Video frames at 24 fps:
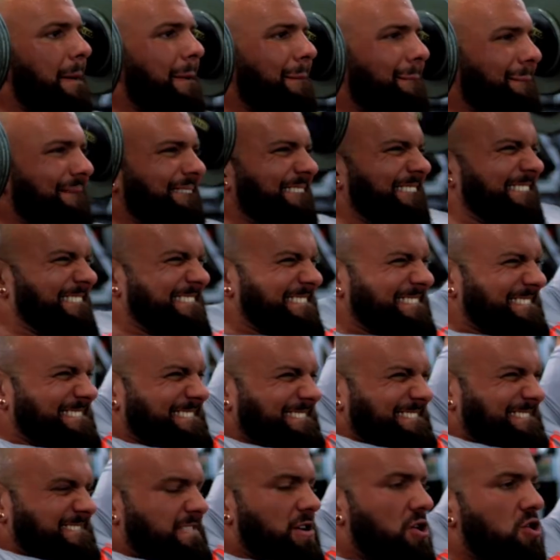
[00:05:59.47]
but you can
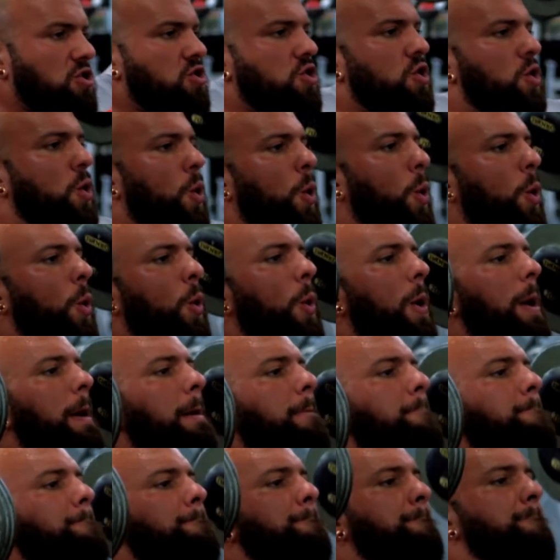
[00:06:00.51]
still do it. You can also
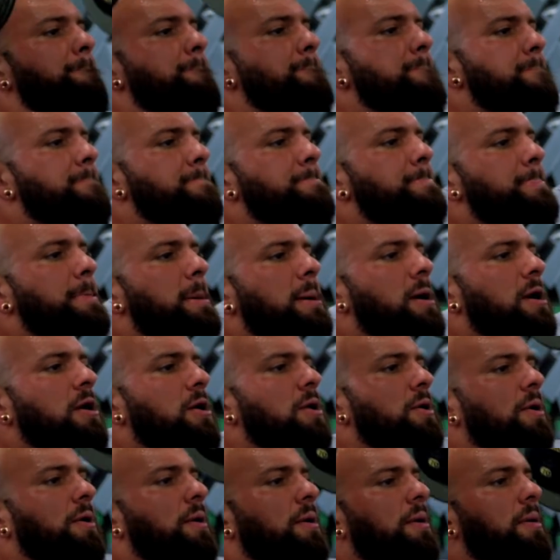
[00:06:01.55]
do shoulder press on
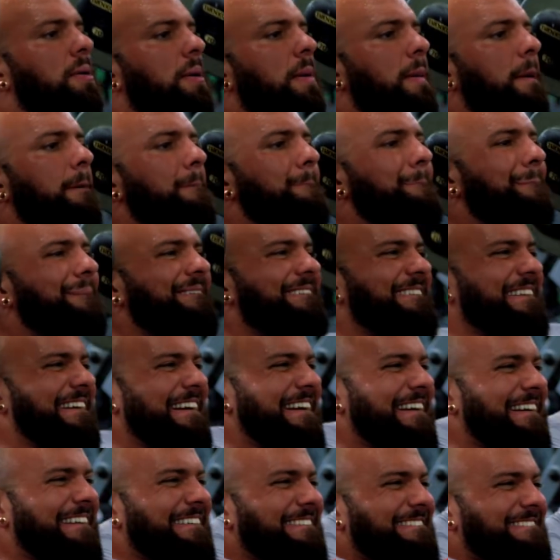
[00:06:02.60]
the Smith machine
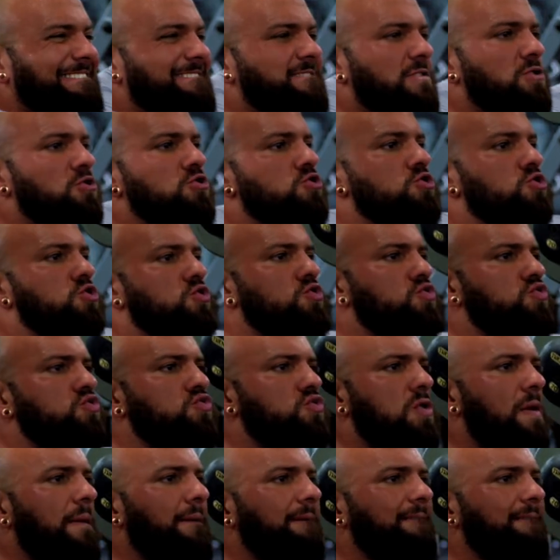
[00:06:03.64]
or